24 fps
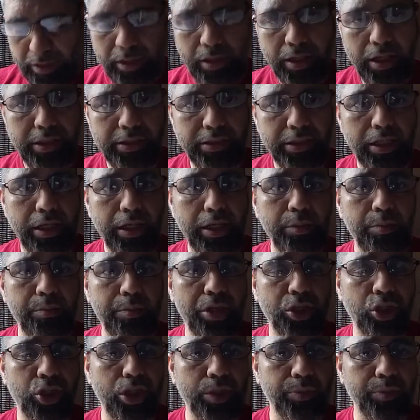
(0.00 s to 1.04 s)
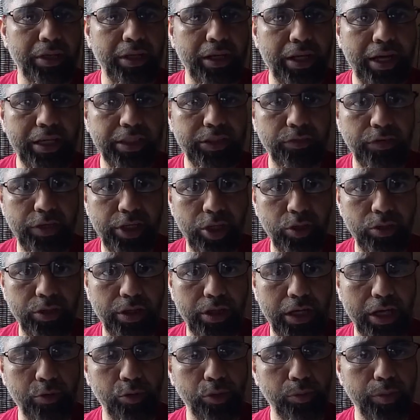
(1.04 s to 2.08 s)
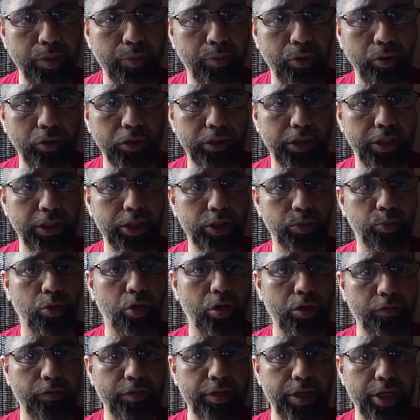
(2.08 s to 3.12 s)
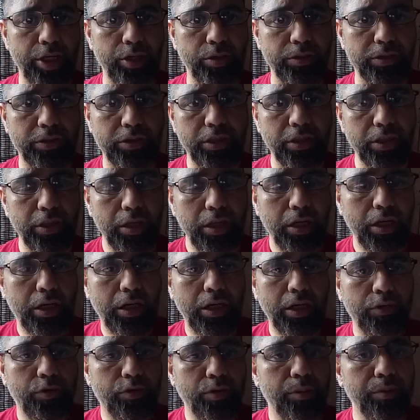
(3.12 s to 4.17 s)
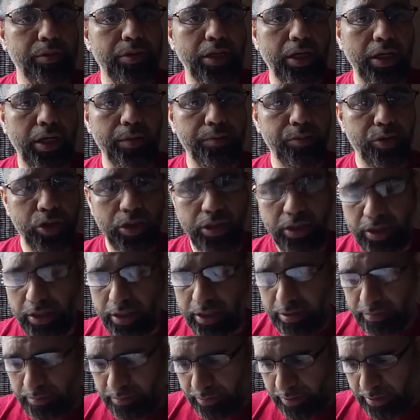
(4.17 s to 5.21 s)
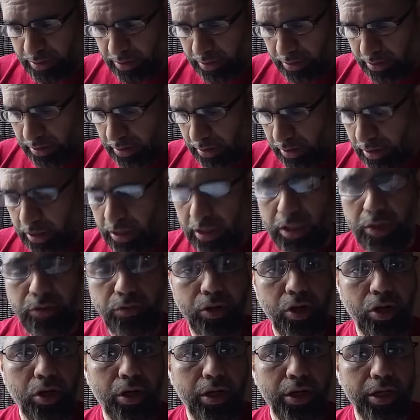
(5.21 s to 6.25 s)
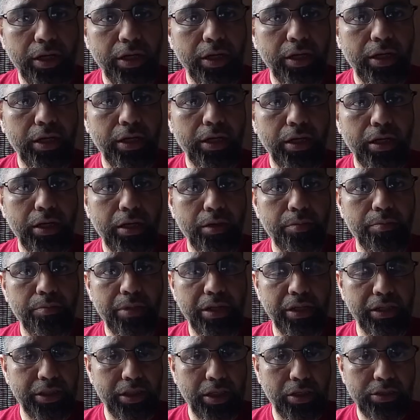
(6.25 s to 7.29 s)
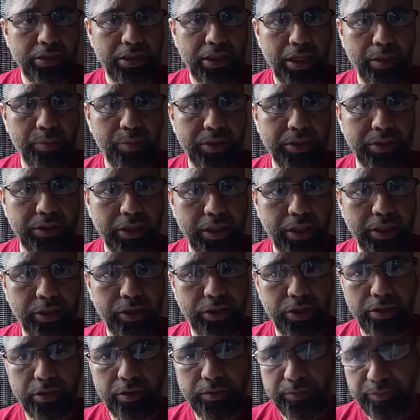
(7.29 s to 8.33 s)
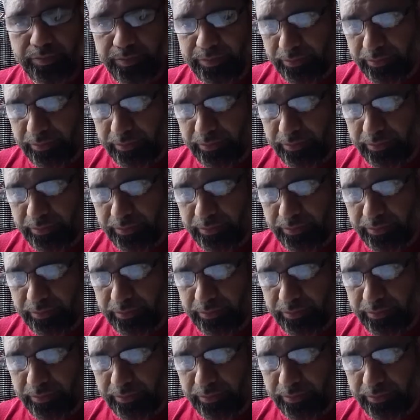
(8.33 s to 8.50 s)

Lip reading: As I mentioned in my last video that I will be posting small videos from time to time regarding Middletown Islamic Center